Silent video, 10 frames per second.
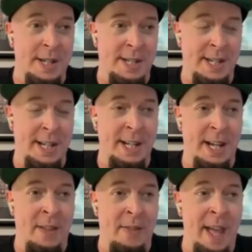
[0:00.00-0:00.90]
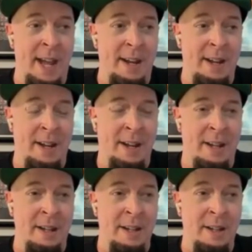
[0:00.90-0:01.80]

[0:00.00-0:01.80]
to see it in that uh,